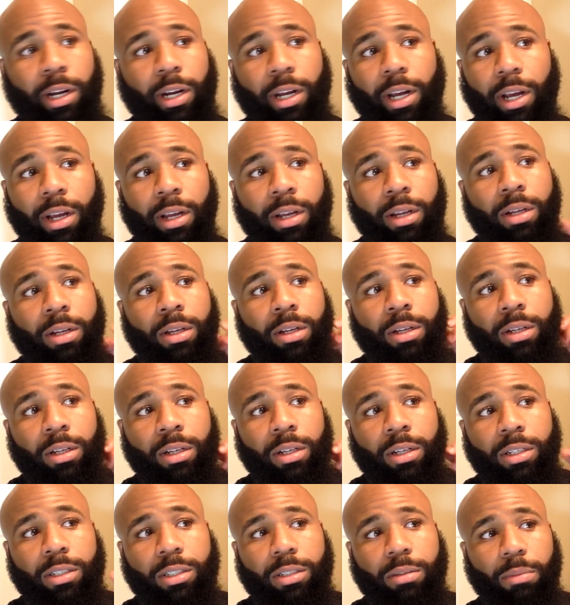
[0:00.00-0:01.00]
I got
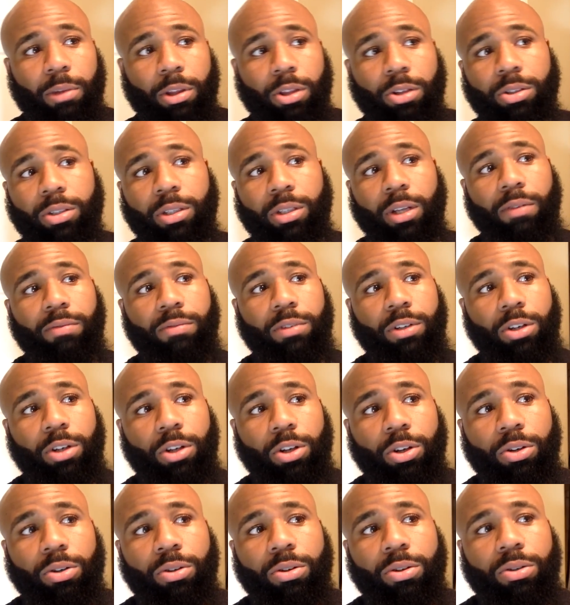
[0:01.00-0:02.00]
some other stuff to
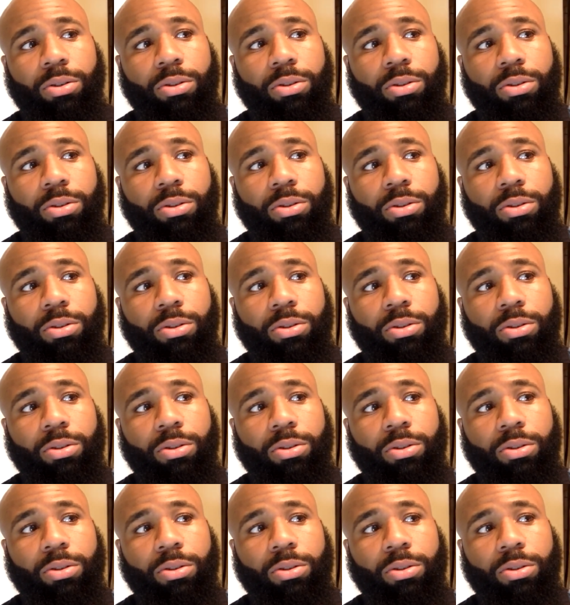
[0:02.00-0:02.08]
do.